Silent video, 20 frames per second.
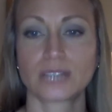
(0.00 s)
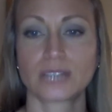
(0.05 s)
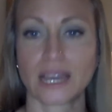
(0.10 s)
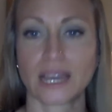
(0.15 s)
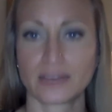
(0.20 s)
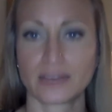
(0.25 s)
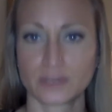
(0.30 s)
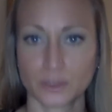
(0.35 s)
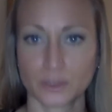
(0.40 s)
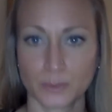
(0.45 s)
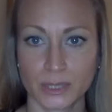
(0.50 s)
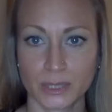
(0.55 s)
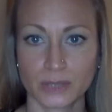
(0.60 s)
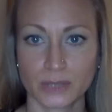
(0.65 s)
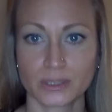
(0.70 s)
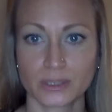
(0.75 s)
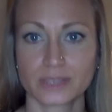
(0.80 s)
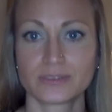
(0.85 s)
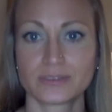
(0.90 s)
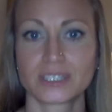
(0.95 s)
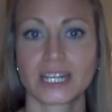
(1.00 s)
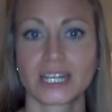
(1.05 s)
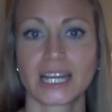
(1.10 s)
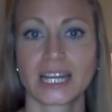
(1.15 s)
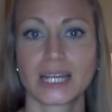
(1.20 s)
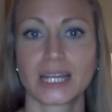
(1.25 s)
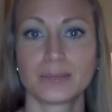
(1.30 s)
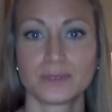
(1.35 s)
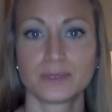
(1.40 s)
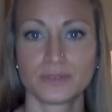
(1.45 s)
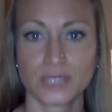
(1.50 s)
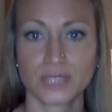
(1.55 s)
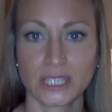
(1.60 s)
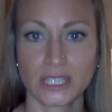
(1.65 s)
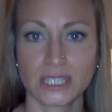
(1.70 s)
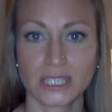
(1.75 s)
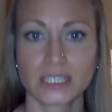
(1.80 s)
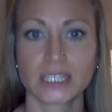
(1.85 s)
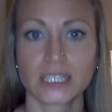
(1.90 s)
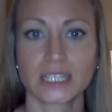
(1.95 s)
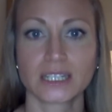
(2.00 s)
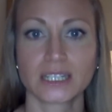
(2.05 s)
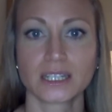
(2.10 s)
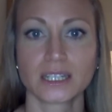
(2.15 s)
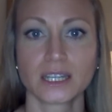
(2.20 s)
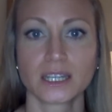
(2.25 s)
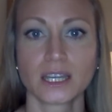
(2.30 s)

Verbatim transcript: after a period of time of healing,